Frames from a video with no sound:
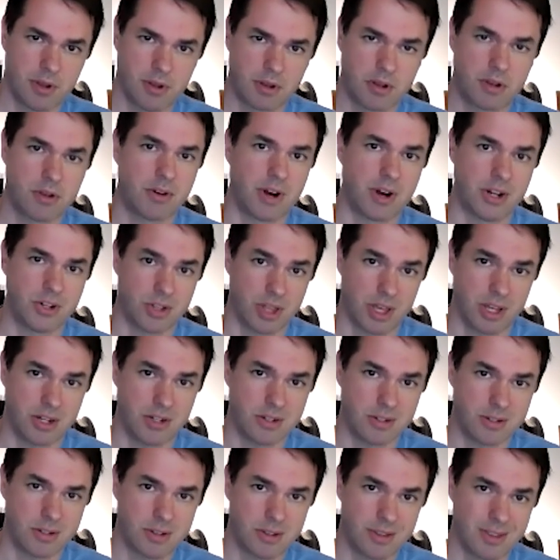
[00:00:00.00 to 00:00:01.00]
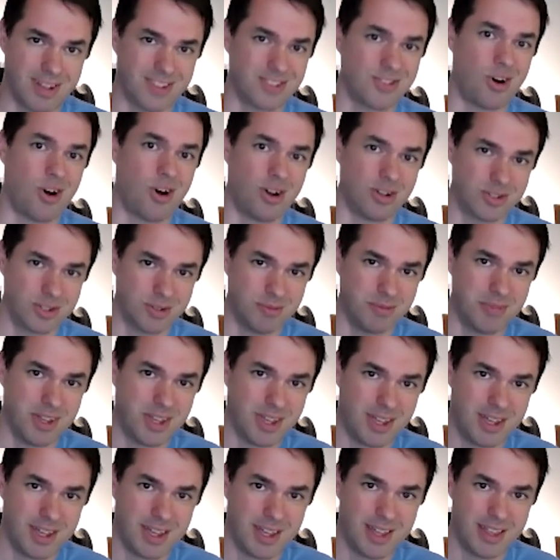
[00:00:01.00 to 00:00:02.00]
Congratulations. That's awesome. Yeah,
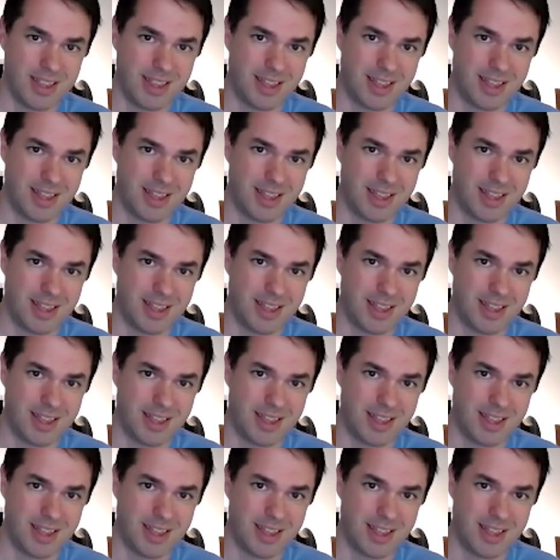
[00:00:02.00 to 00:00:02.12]
thank you.